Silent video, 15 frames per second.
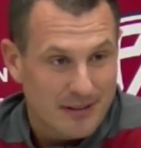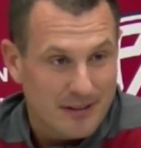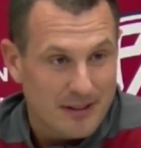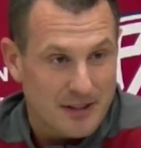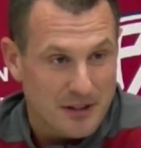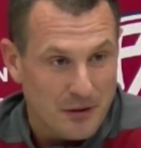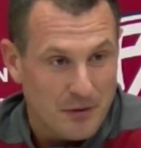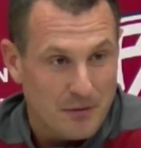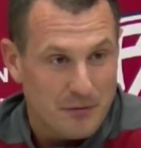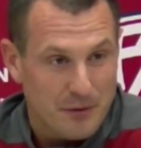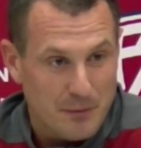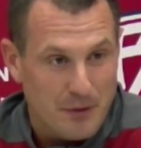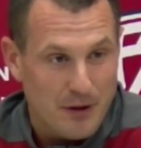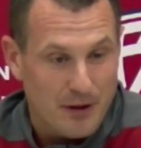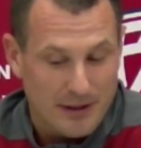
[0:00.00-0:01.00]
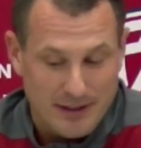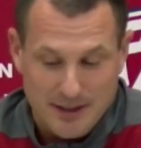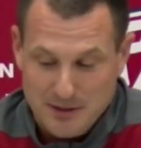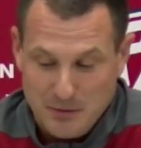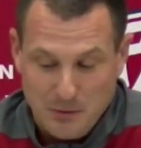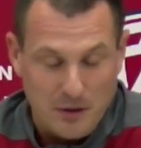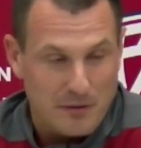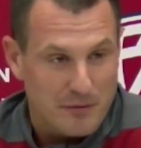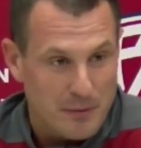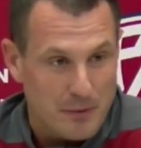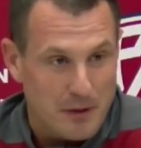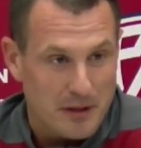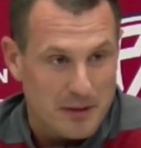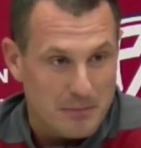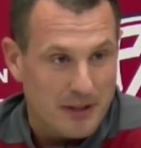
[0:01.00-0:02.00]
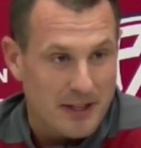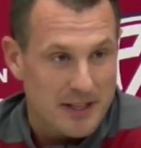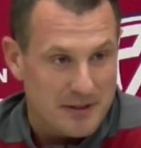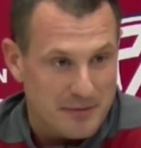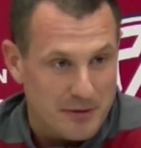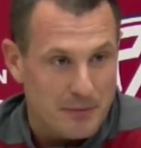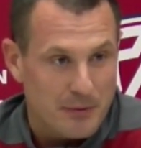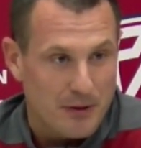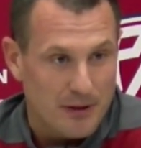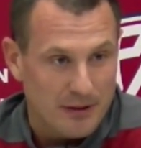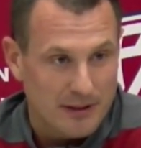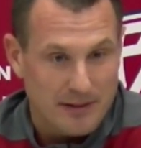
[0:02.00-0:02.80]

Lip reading: You know, football, he doesn't work football, he plays football.